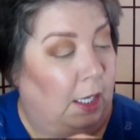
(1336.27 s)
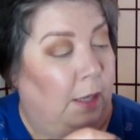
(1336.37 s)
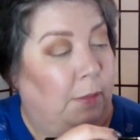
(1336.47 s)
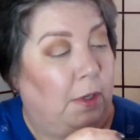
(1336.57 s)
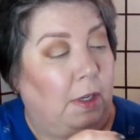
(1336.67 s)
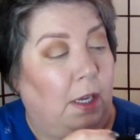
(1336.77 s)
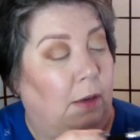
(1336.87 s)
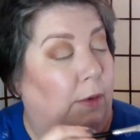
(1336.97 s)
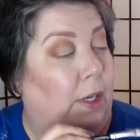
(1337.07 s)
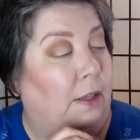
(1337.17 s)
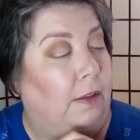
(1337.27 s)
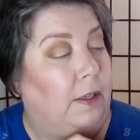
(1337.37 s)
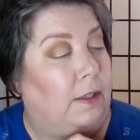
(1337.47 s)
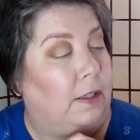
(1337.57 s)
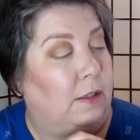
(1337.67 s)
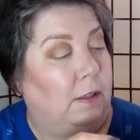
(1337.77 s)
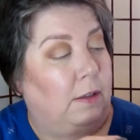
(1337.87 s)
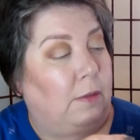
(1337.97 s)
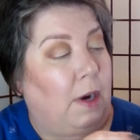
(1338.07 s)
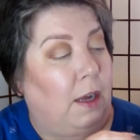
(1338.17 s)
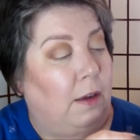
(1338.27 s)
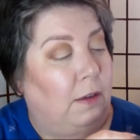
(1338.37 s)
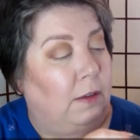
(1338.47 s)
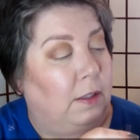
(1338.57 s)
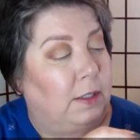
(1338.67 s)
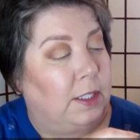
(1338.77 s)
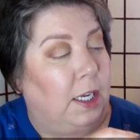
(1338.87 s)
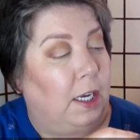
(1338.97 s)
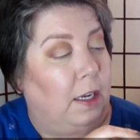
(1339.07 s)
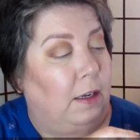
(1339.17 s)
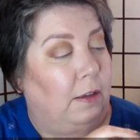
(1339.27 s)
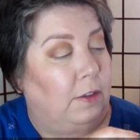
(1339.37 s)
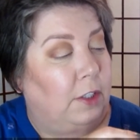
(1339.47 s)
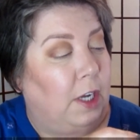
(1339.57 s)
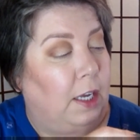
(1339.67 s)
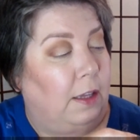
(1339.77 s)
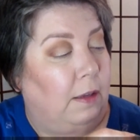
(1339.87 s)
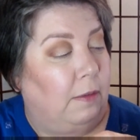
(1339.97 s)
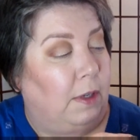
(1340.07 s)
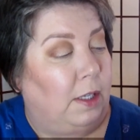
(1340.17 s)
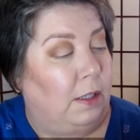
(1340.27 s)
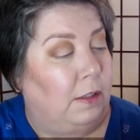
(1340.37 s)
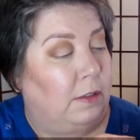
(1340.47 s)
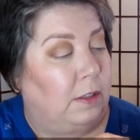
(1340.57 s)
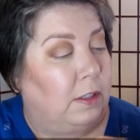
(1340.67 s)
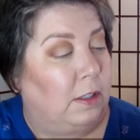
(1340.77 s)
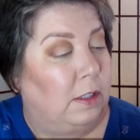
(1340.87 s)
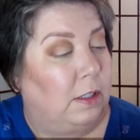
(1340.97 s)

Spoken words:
I'm going to go in this raw sienna shade that we used.